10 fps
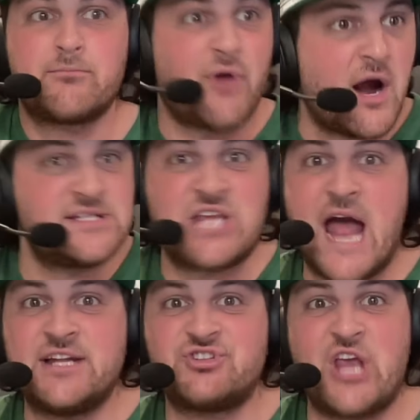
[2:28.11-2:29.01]
Bryce
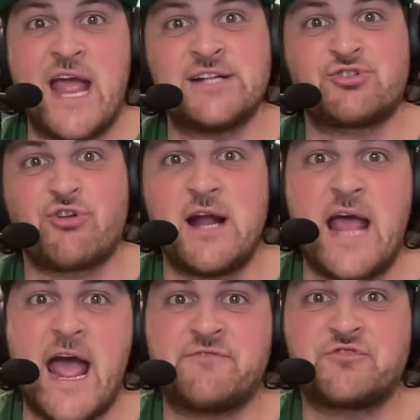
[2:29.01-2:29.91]
had a chance right
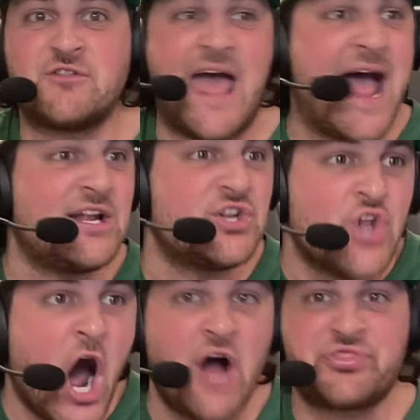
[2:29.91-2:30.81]
after that.
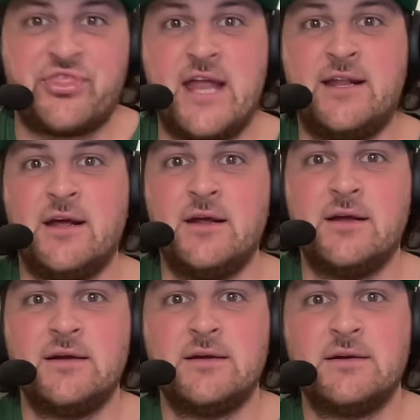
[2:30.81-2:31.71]
Nothing.
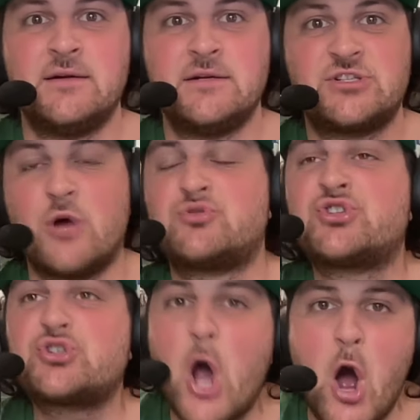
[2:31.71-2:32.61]
So,
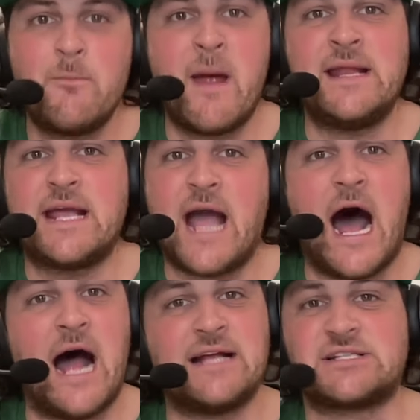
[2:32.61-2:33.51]
so many
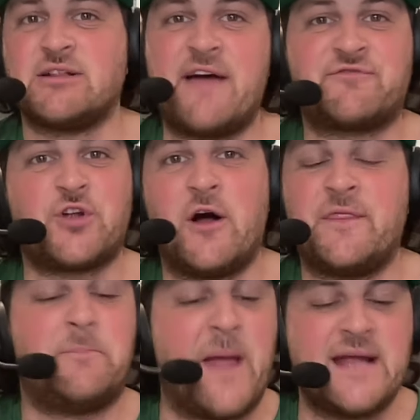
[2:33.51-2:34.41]
guys left
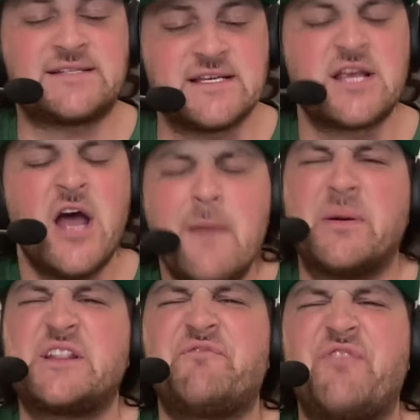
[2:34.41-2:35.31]
on the bases.
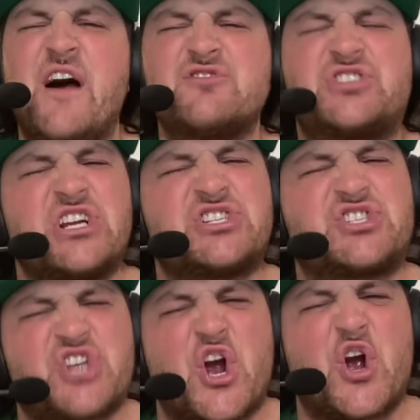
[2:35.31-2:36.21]
But the Phils
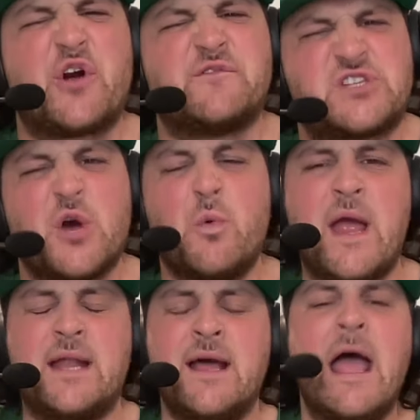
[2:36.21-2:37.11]
deserved to
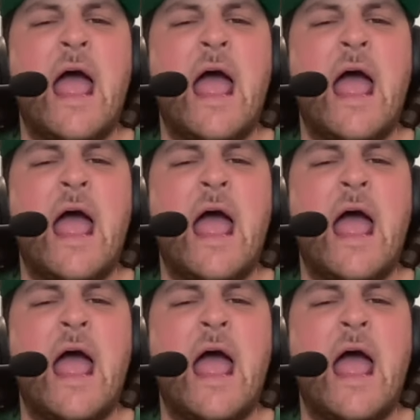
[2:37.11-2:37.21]
win.